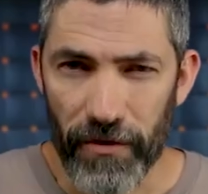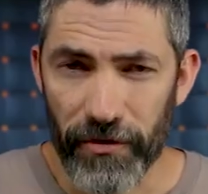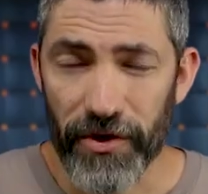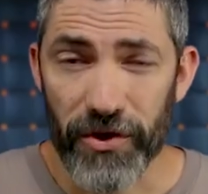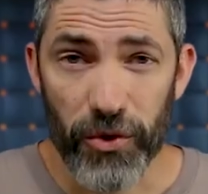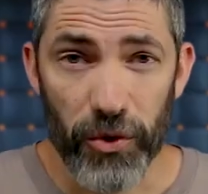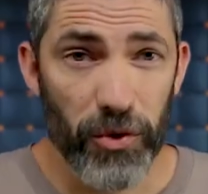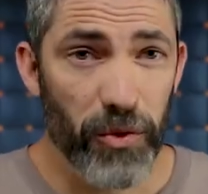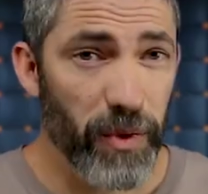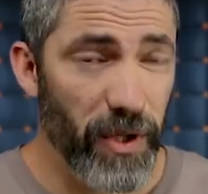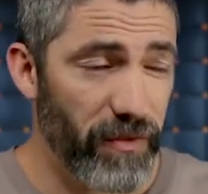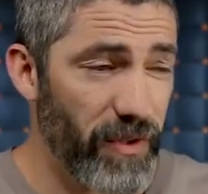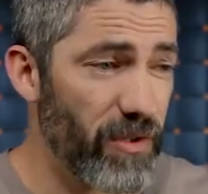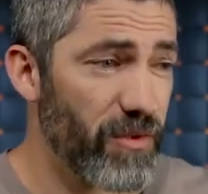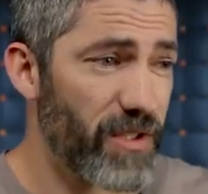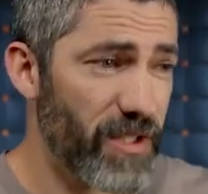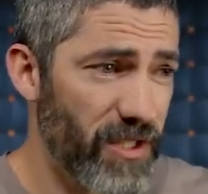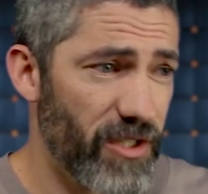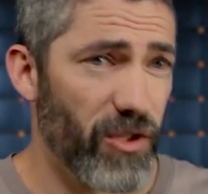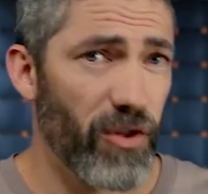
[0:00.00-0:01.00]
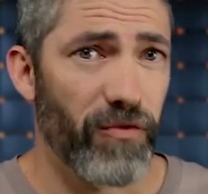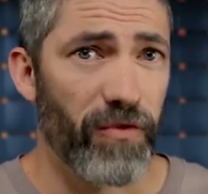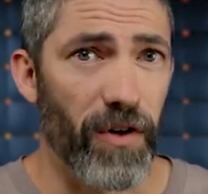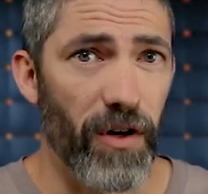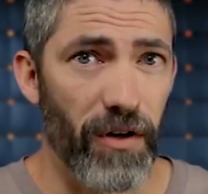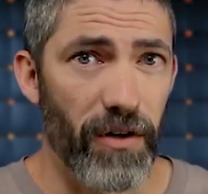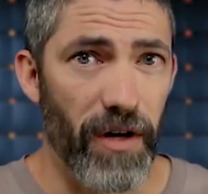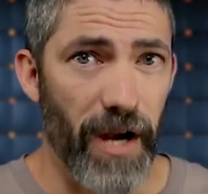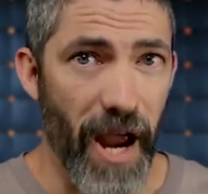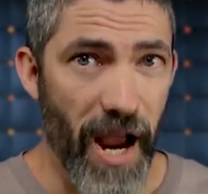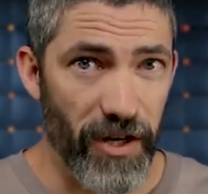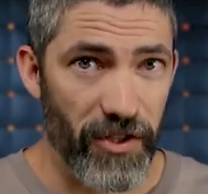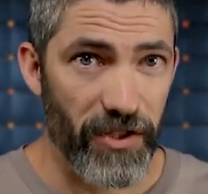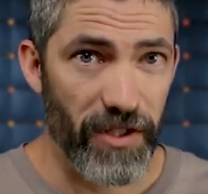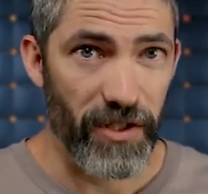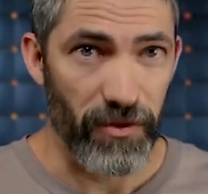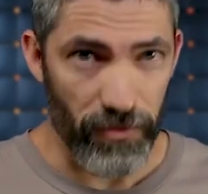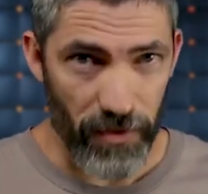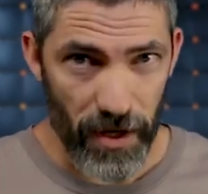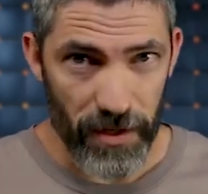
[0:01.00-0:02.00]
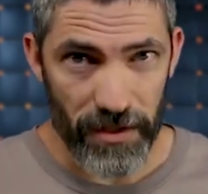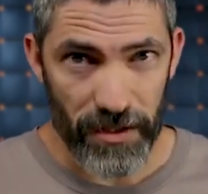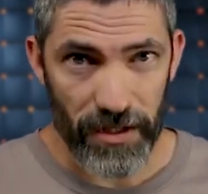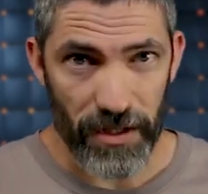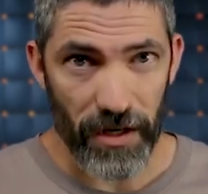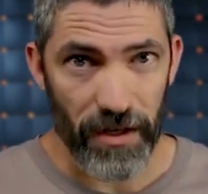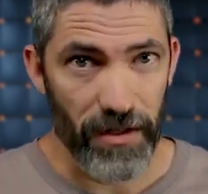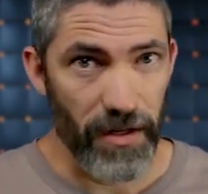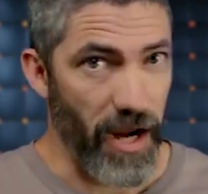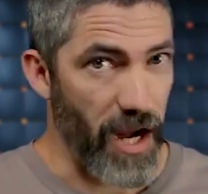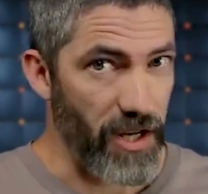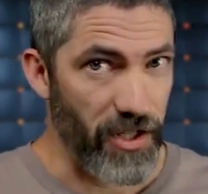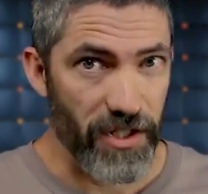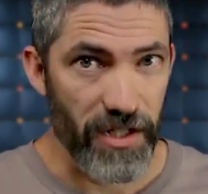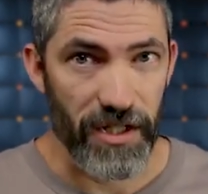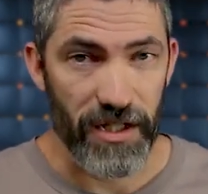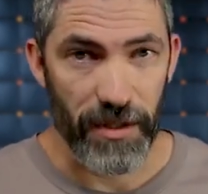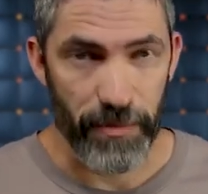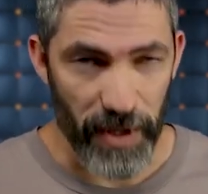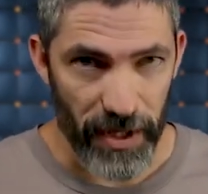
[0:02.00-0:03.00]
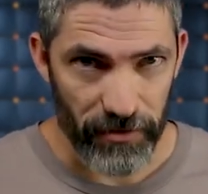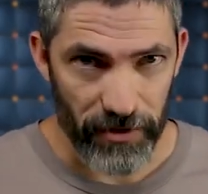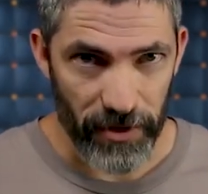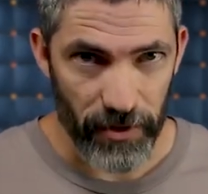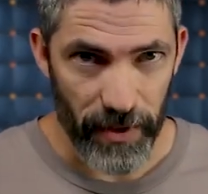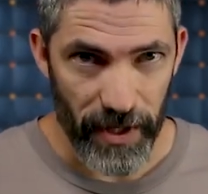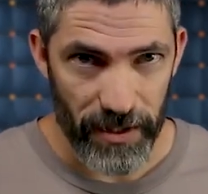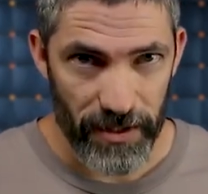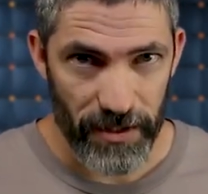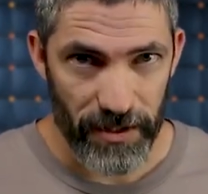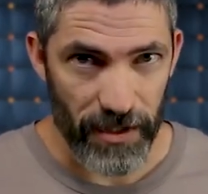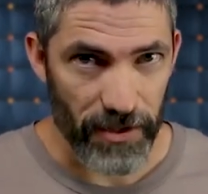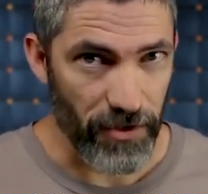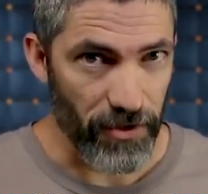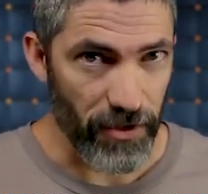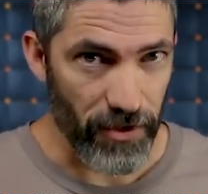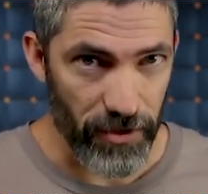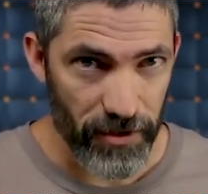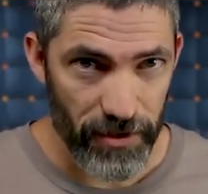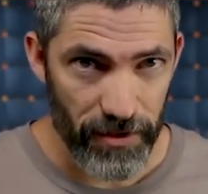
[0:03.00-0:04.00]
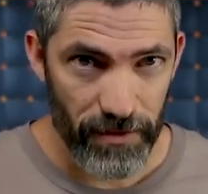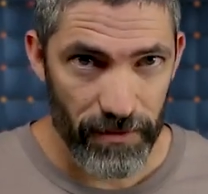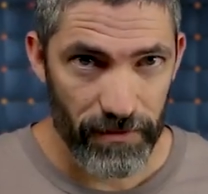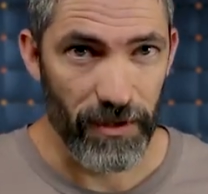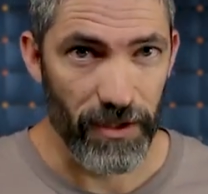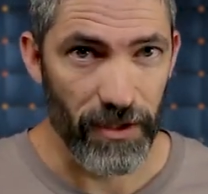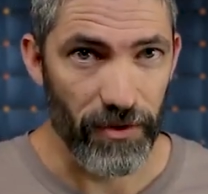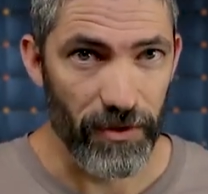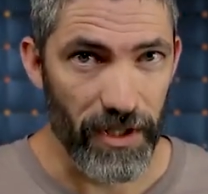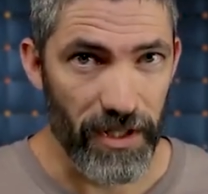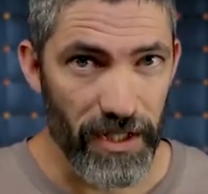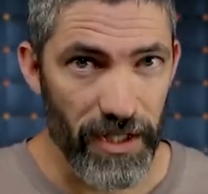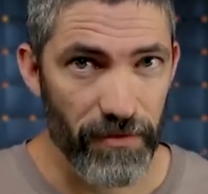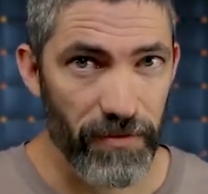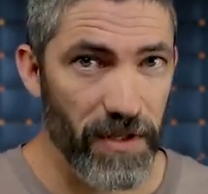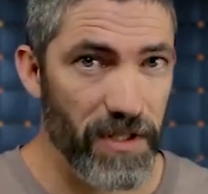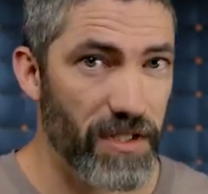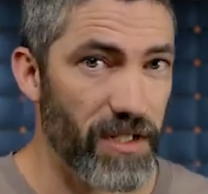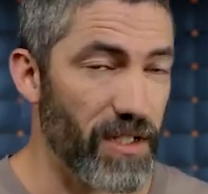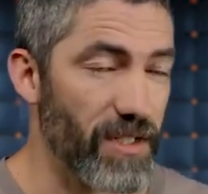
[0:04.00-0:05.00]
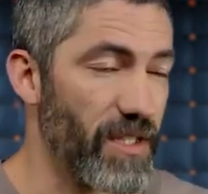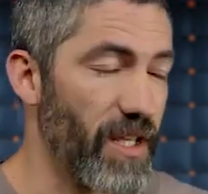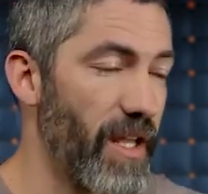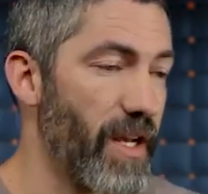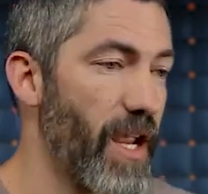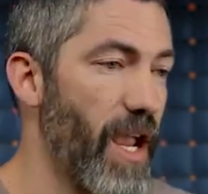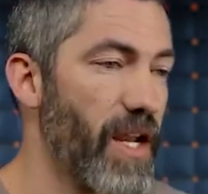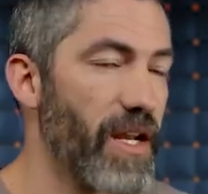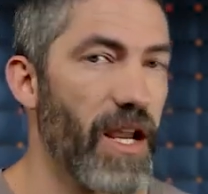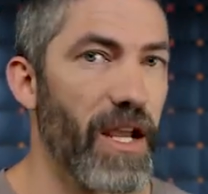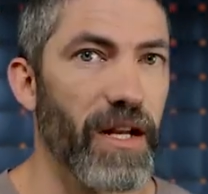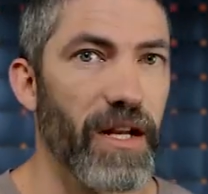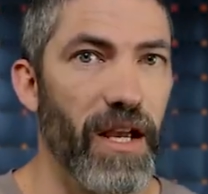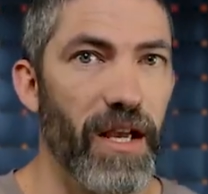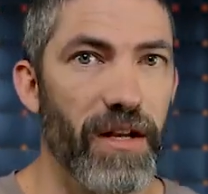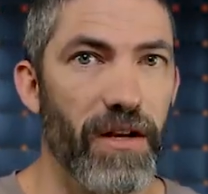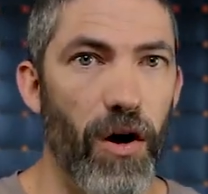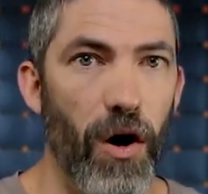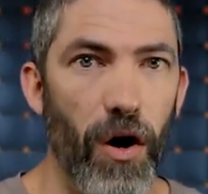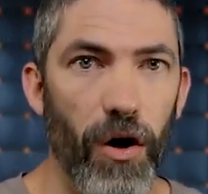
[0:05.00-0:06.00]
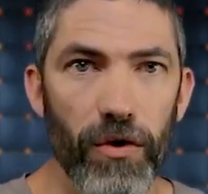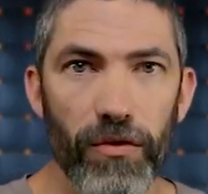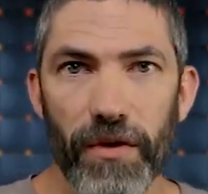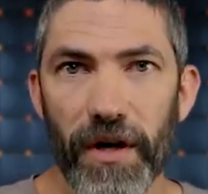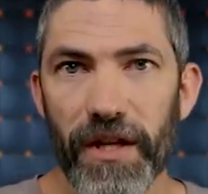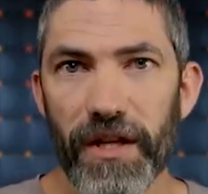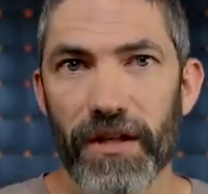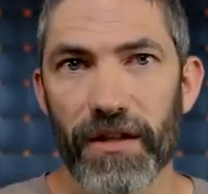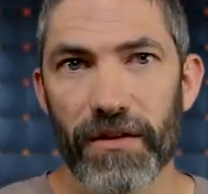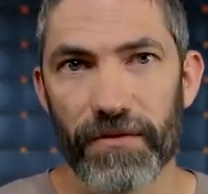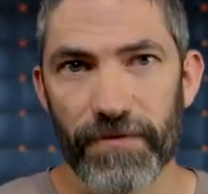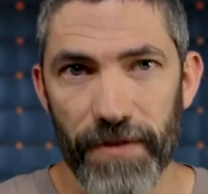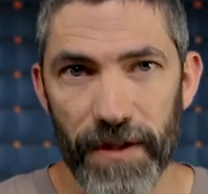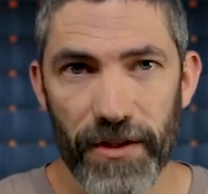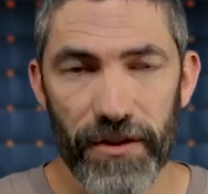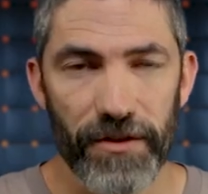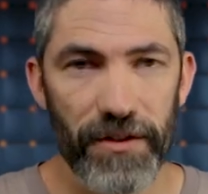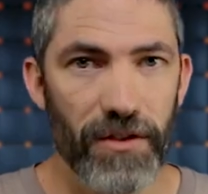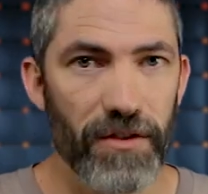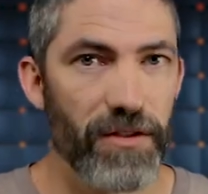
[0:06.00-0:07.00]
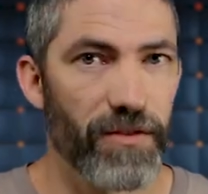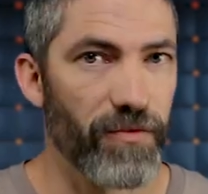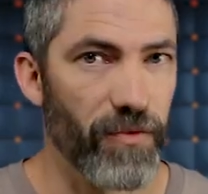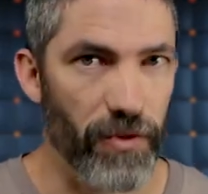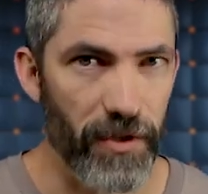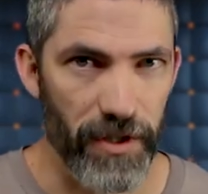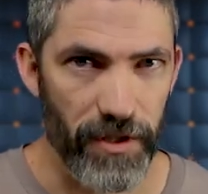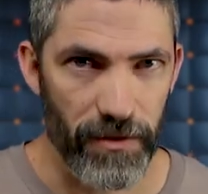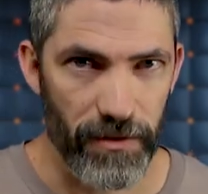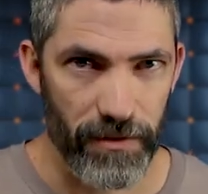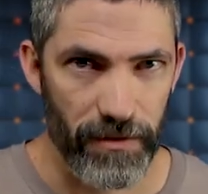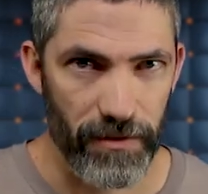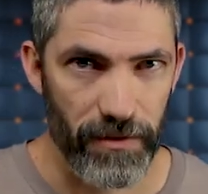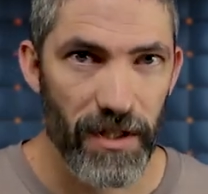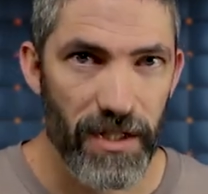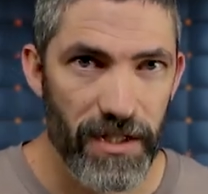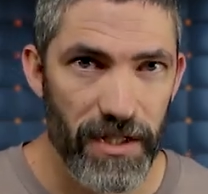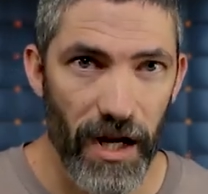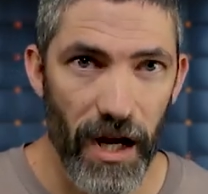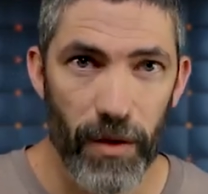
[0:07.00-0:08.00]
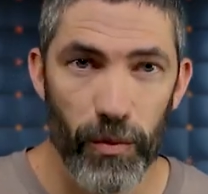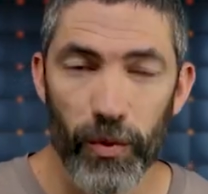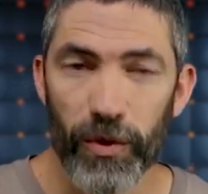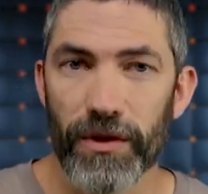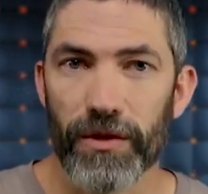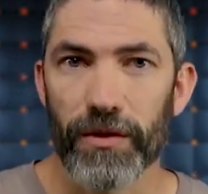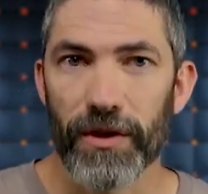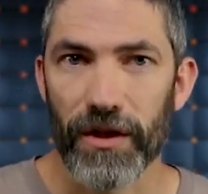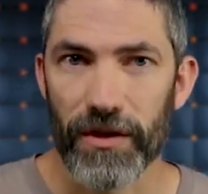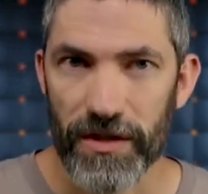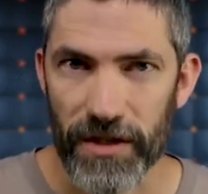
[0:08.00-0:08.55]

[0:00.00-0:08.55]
Every tool we've used so far actually runs on HTTP requests under the hood. The only difference is that N8N already configured those for you. This time we'll do it